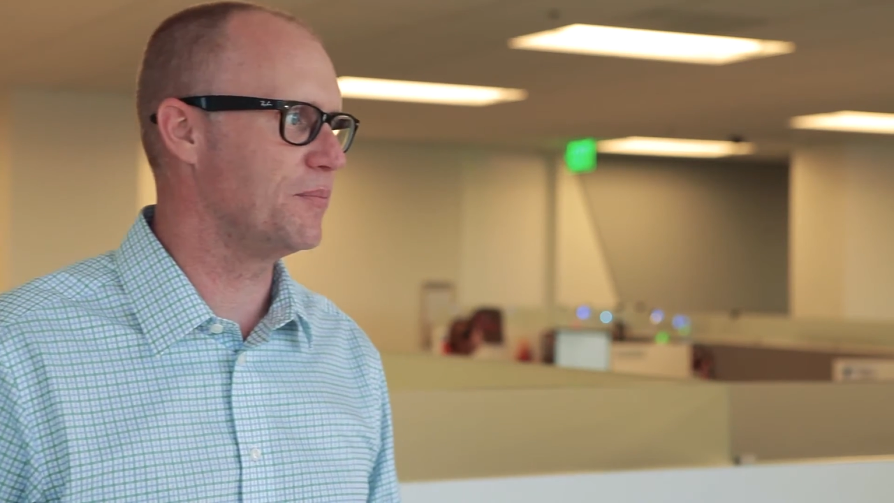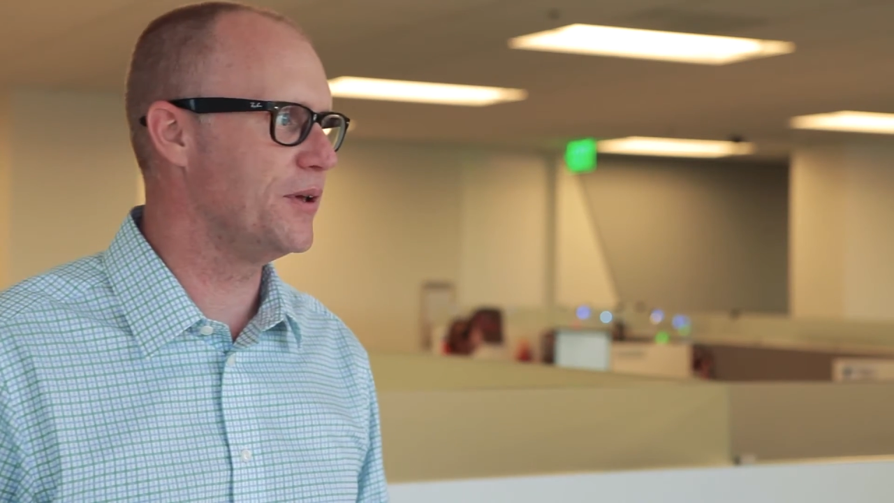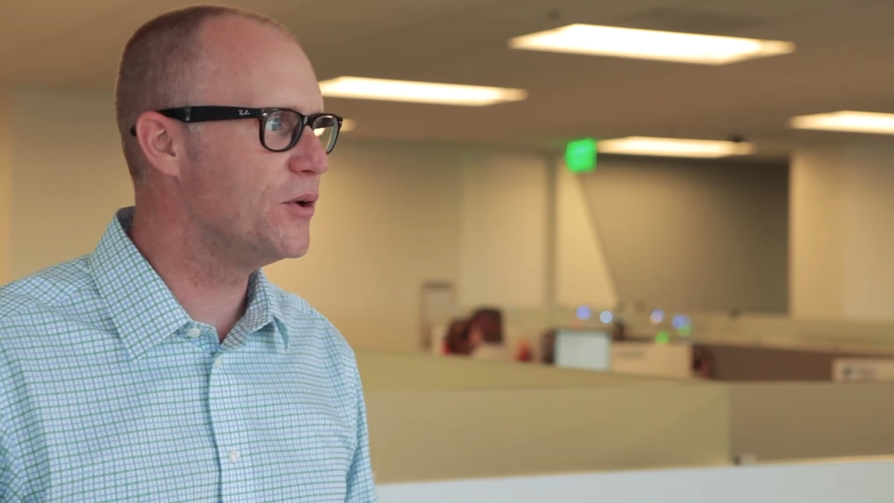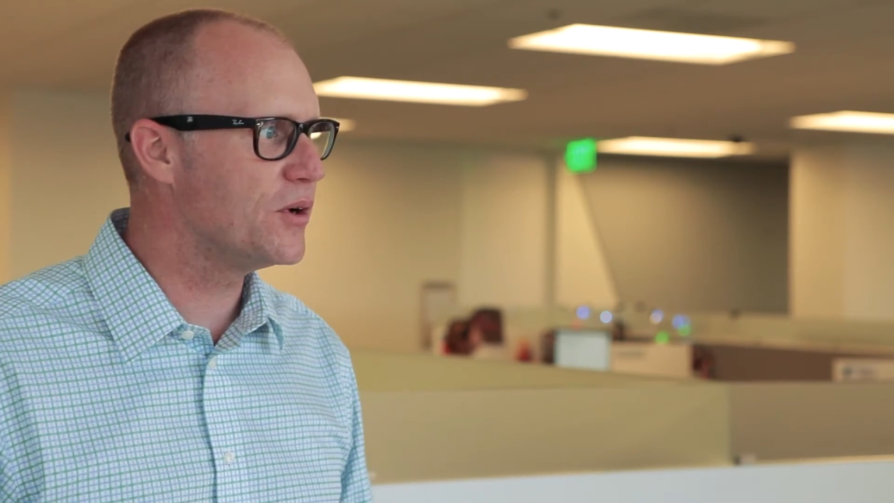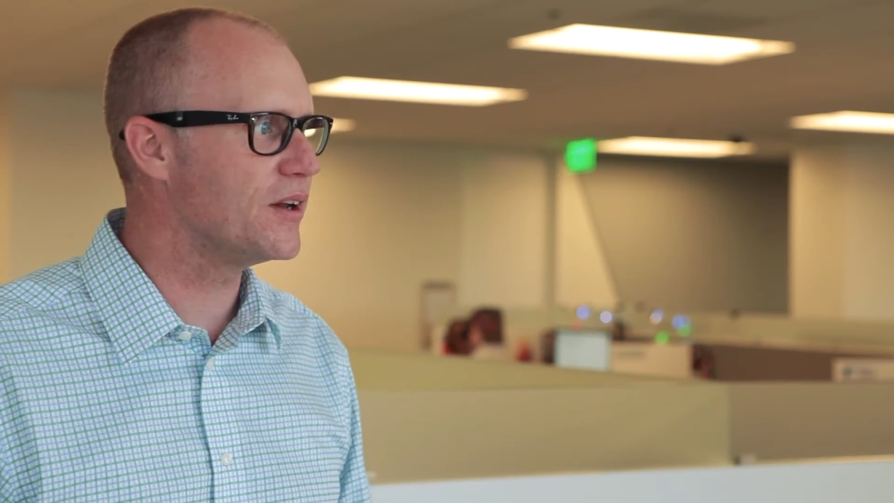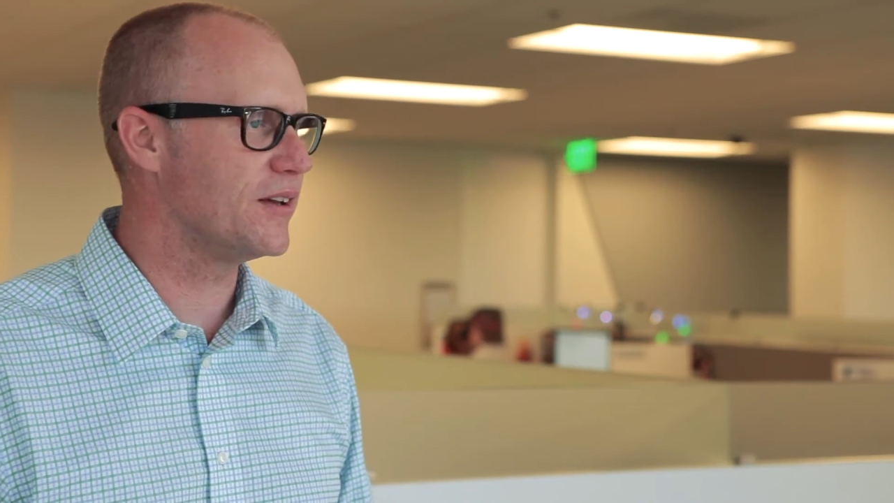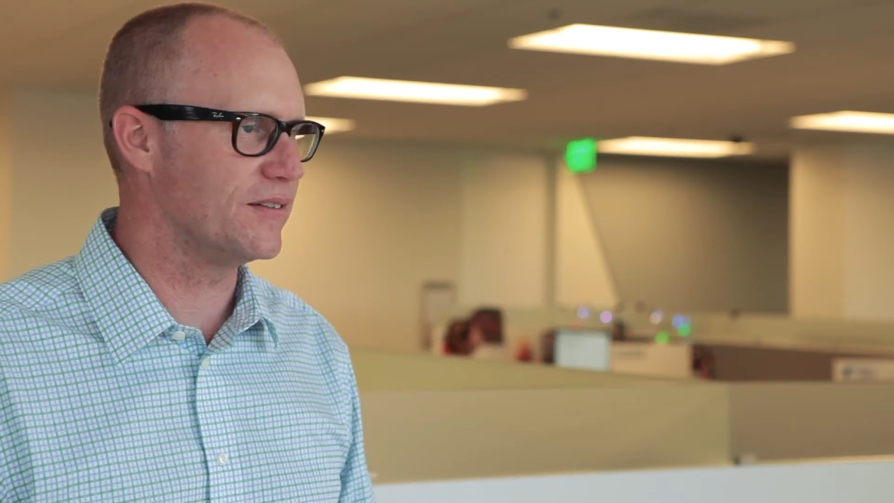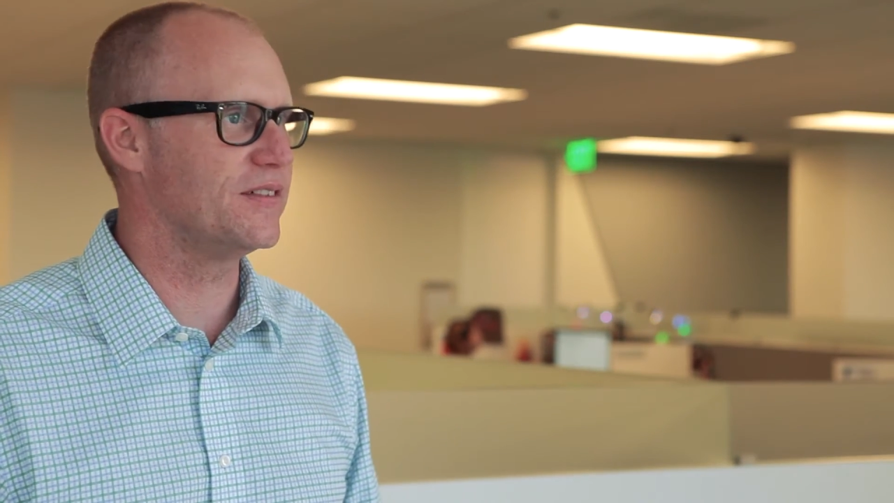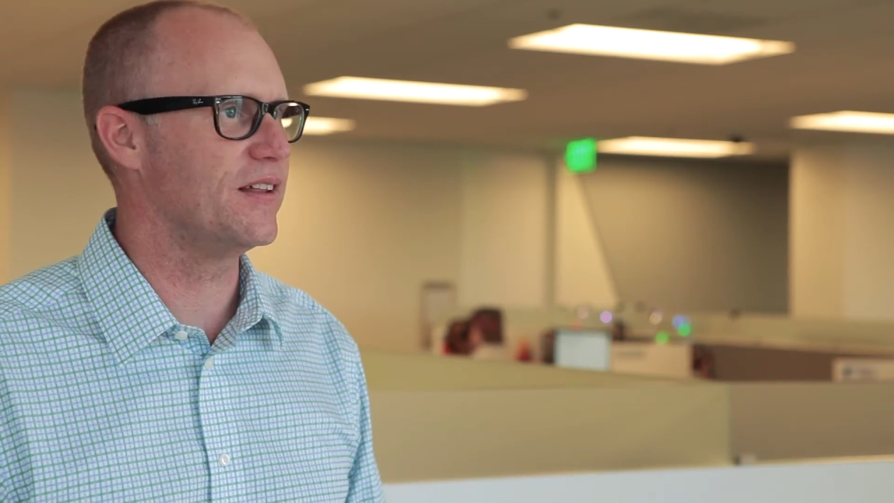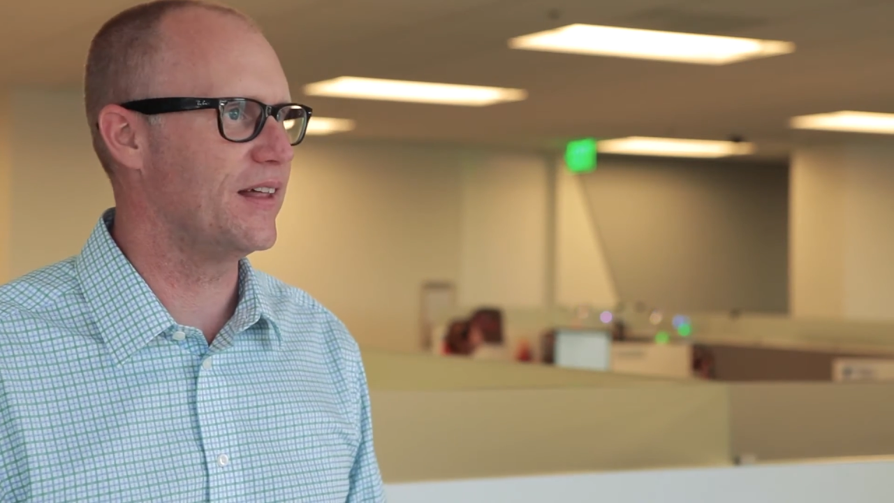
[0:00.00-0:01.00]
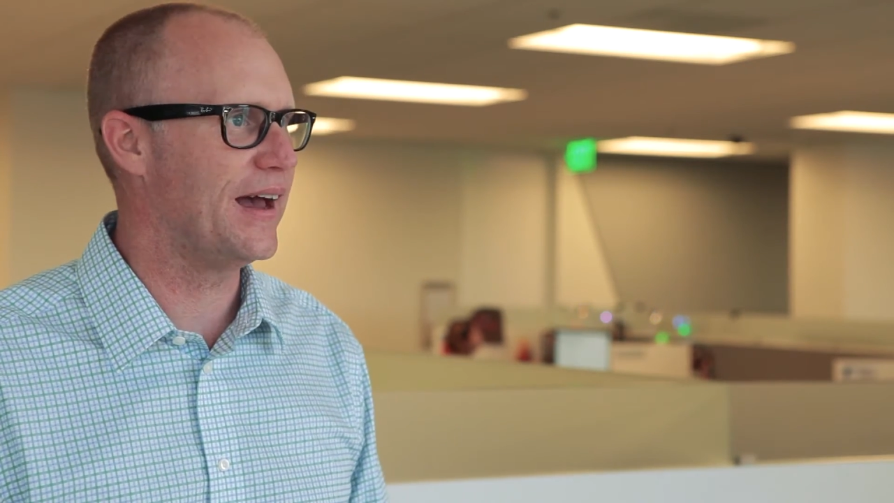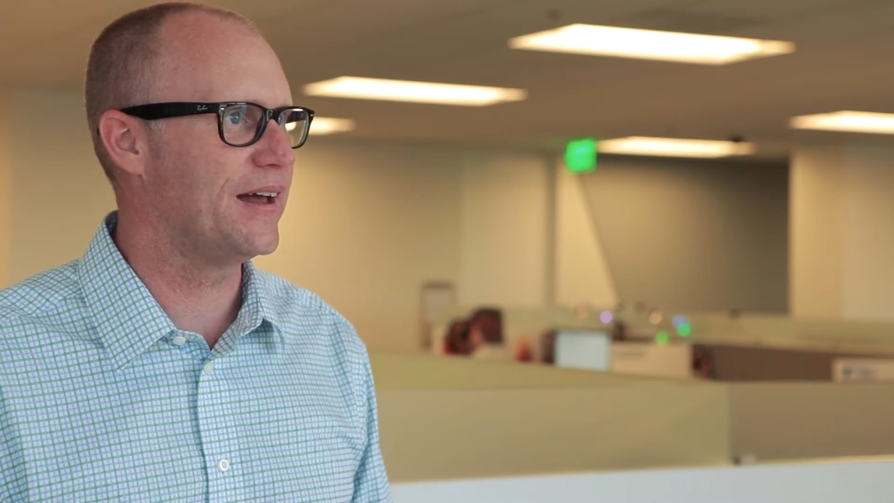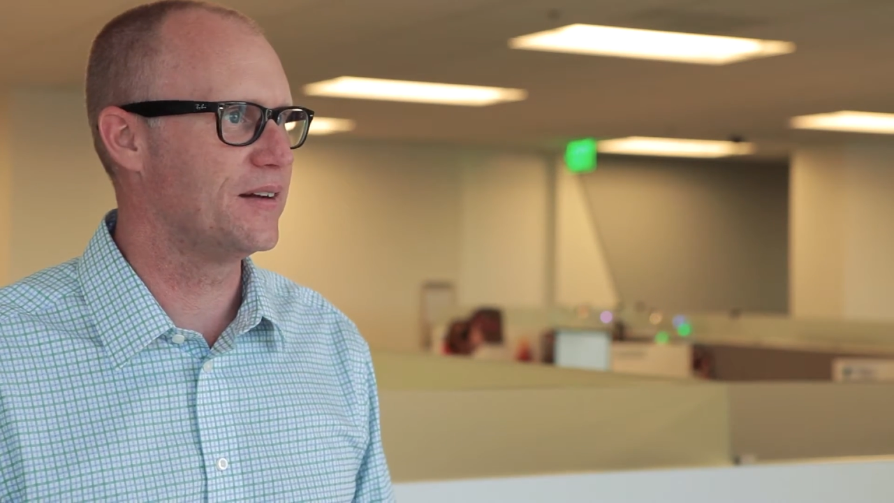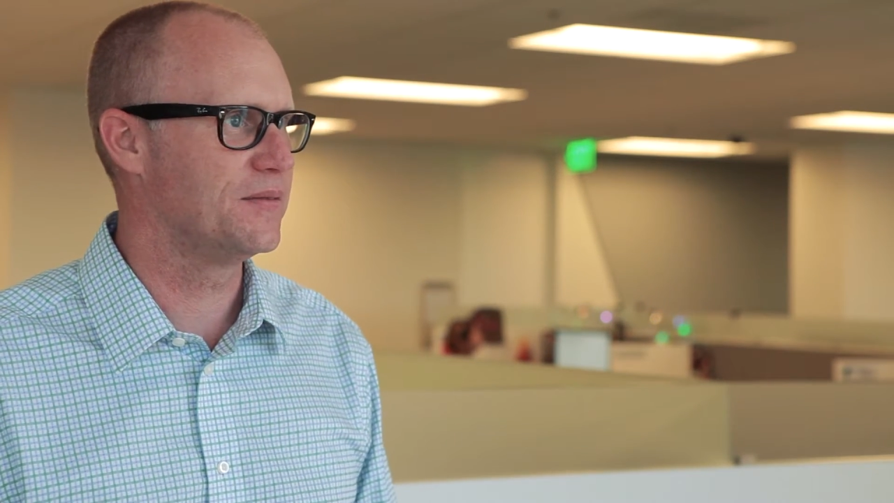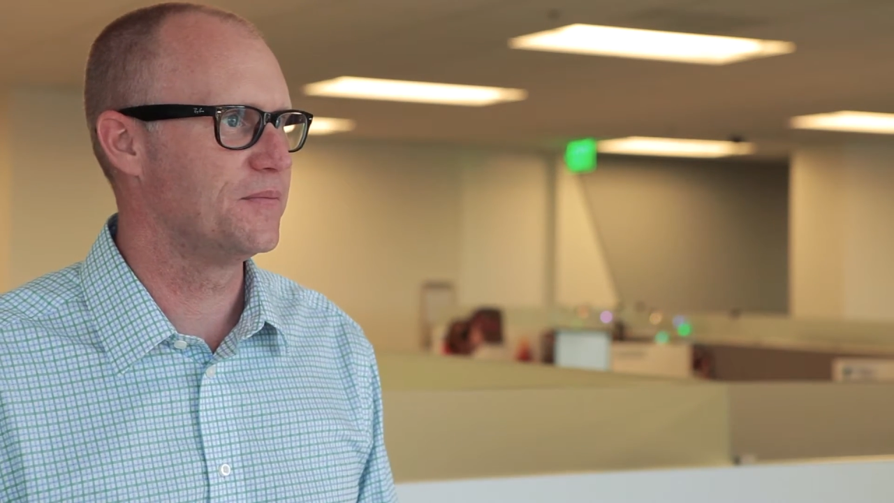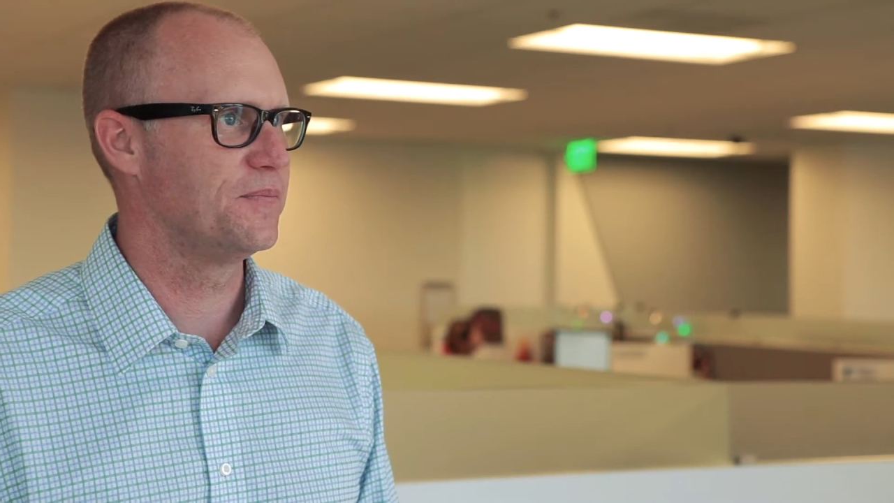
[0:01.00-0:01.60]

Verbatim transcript: punitive to that